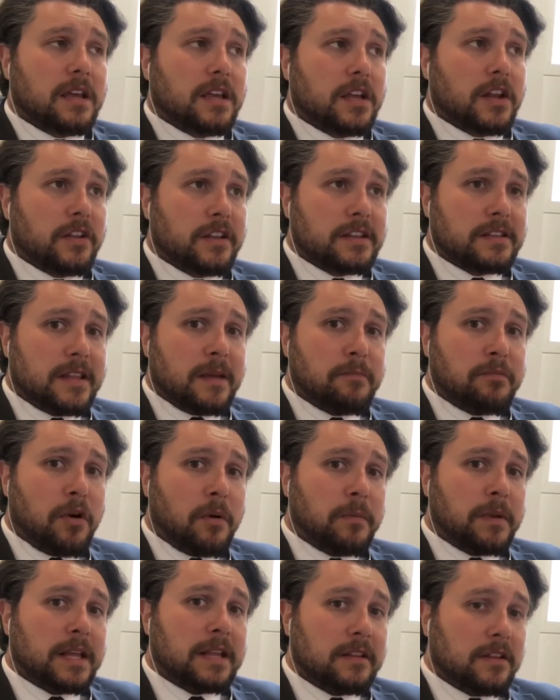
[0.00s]
They
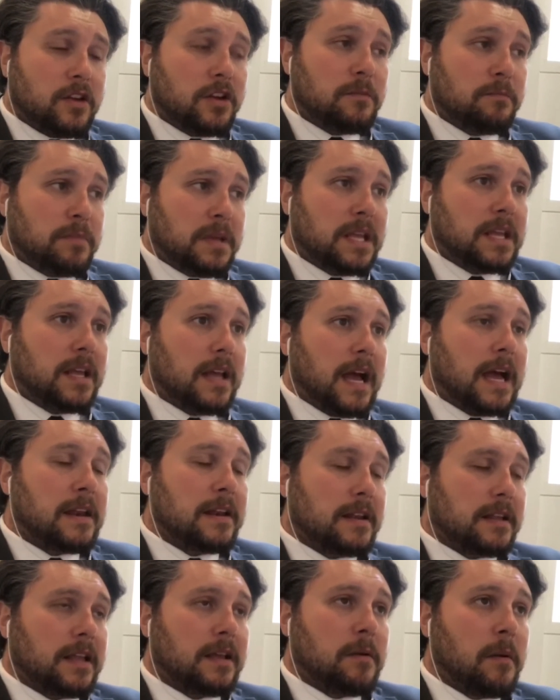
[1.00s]
probably could be
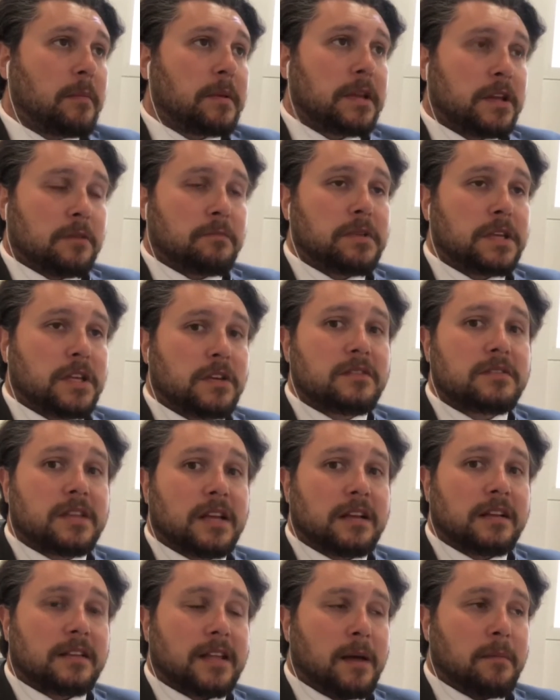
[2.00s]

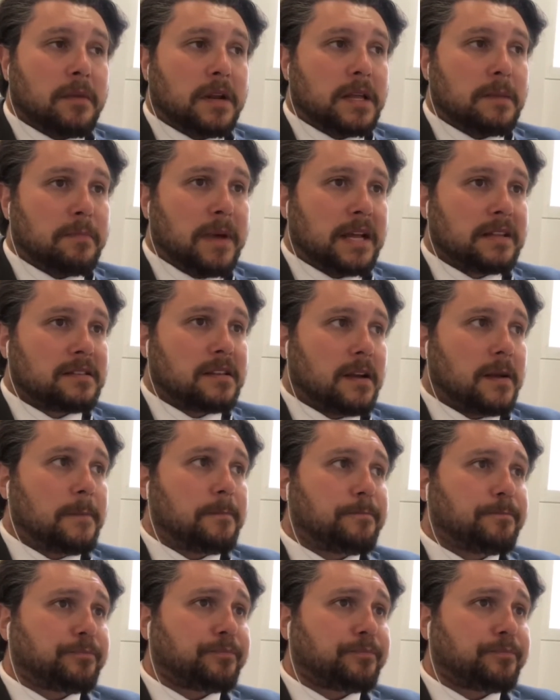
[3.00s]
using that money better.